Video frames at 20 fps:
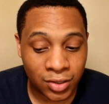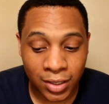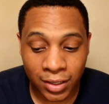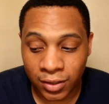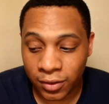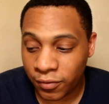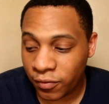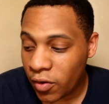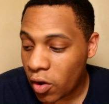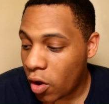
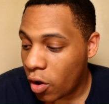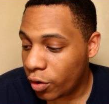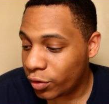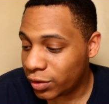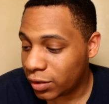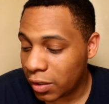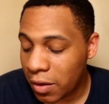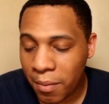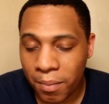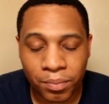just falls
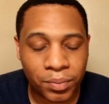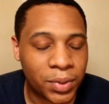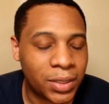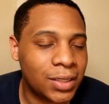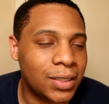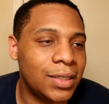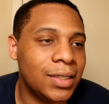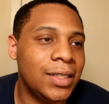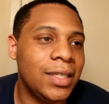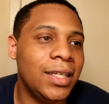
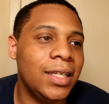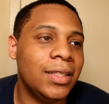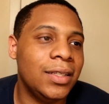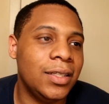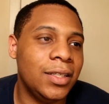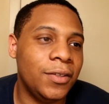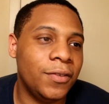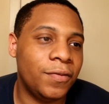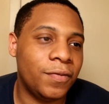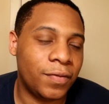
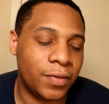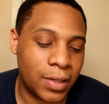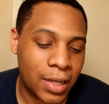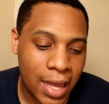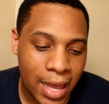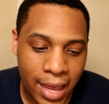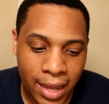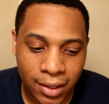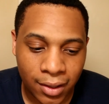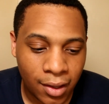completely
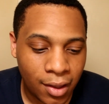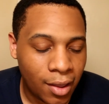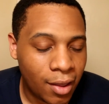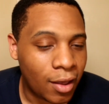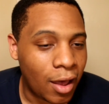flat.